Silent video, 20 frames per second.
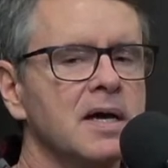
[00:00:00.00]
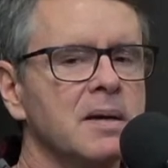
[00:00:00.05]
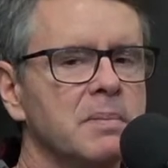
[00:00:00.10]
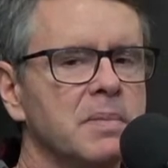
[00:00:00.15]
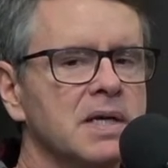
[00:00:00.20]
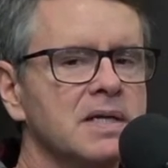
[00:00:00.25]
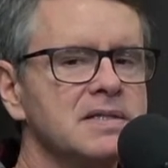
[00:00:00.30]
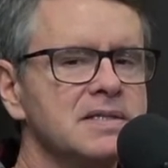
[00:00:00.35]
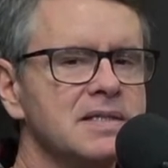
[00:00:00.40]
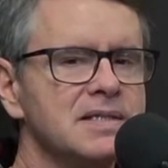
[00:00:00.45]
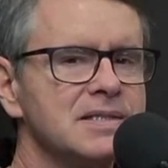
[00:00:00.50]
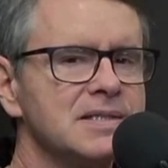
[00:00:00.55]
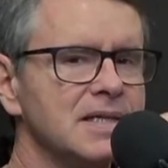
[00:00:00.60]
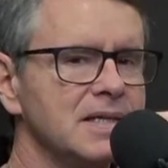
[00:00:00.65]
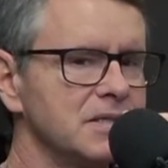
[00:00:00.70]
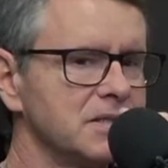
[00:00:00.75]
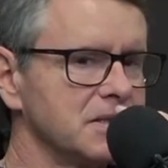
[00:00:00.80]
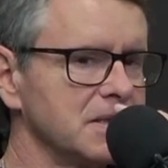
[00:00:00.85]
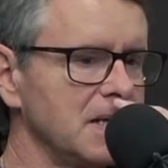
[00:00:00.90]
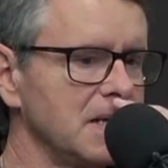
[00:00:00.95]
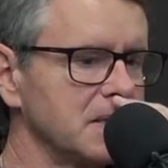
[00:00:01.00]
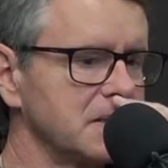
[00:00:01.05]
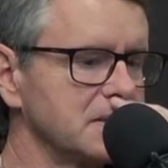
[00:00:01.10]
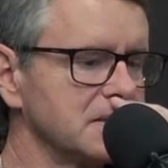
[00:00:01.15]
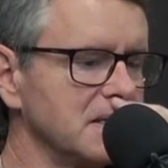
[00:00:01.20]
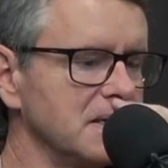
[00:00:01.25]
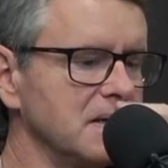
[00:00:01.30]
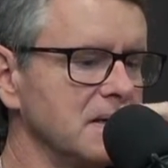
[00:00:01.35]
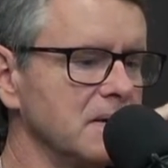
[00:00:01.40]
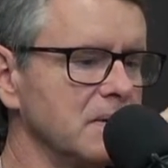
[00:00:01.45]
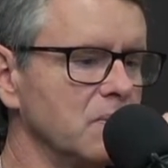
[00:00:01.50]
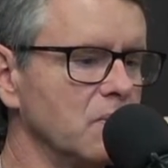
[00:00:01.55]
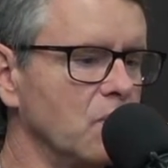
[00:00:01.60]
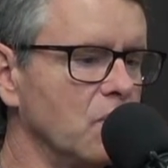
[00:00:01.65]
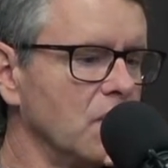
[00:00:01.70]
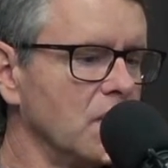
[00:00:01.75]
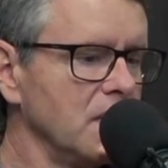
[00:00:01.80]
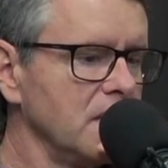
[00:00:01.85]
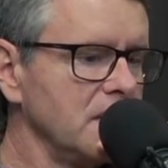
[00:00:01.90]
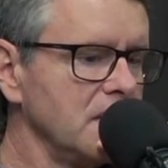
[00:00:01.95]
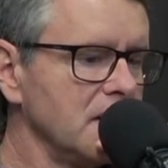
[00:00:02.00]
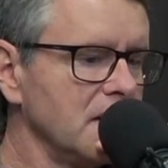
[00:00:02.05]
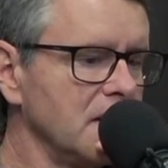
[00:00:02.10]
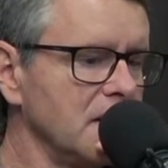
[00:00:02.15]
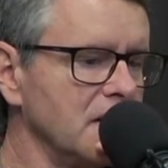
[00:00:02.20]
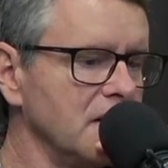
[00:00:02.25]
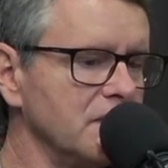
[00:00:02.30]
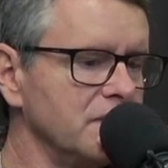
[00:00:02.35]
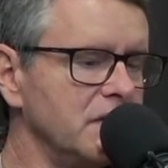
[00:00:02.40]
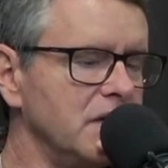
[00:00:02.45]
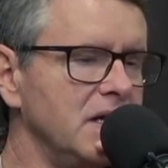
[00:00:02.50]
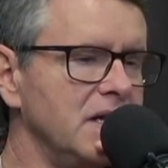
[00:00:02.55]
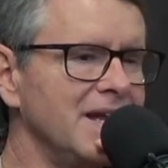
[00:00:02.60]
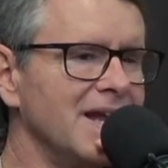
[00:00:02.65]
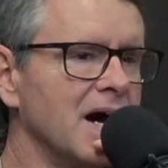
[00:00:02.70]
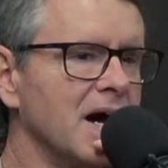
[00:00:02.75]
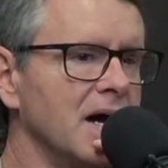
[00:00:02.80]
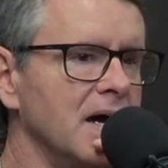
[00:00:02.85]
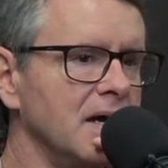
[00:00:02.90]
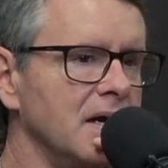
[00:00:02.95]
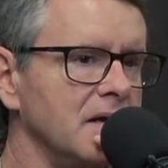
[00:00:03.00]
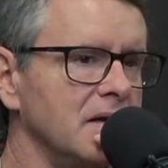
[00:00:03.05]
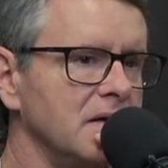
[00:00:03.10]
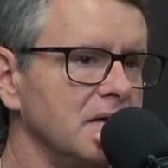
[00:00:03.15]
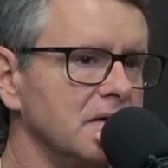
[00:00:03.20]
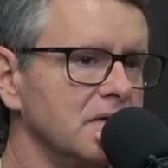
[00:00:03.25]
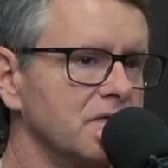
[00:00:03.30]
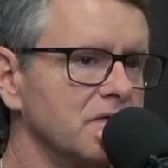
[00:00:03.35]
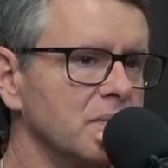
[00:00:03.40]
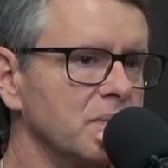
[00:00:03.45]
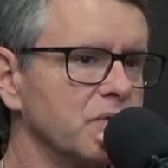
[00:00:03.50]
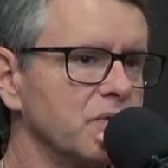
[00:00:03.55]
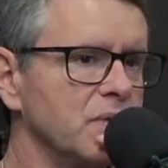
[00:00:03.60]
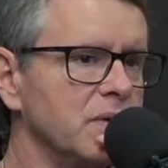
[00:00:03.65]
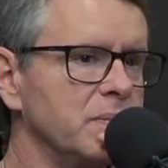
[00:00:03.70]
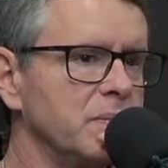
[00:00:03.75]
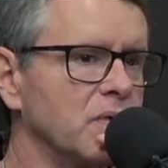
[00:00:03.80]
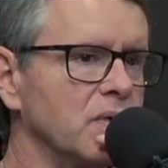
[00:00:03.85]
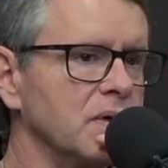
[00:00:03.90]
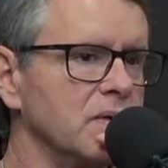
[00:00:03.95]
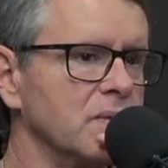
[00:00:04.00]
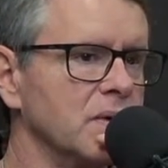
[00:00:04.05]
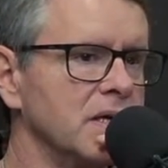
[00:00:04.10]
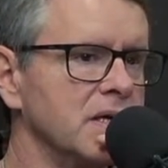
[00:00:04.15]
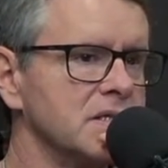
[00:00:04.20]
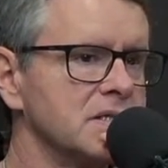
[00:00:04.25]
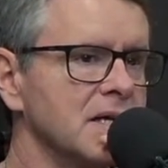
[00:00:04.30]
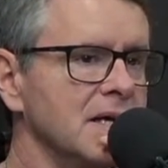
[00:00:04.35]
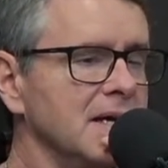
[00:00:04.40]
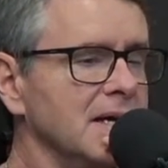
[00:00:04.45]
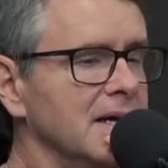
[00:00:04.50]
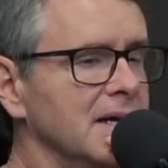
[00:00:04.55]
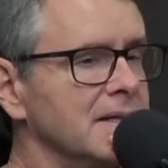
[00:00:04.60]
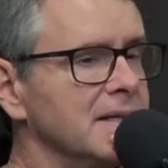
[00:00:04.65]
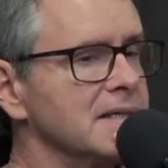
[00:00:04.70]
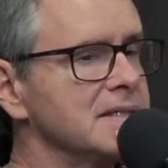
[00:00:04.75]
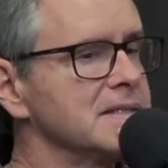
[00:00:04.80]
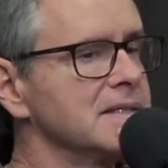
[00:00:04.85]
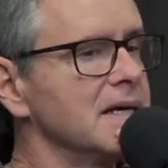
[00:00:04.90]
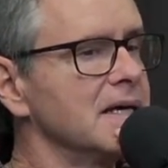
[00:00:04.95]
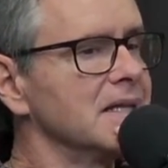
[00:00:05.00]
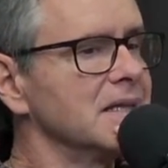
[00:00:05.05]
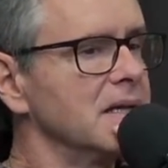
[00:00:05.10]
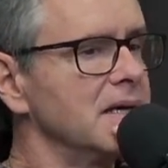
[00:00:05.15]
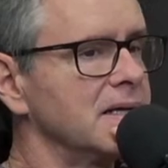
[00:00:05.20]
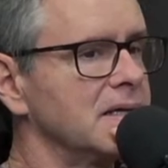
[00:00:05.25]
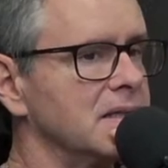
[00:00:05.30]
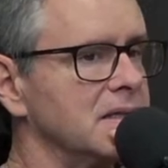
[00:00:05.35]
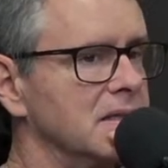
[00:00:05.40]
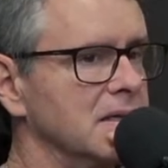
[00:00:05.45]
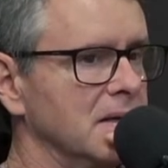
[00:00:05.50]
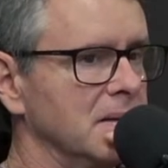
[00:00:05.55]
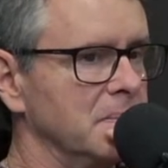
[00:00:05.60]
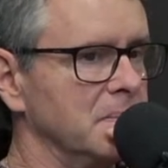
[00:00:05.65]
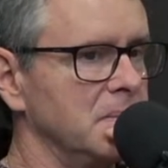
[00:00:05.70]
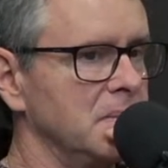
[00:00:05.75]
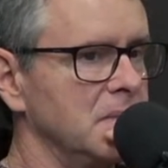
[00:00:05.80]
But NC State shot 1 of 9 from three-point range, and that's not like them.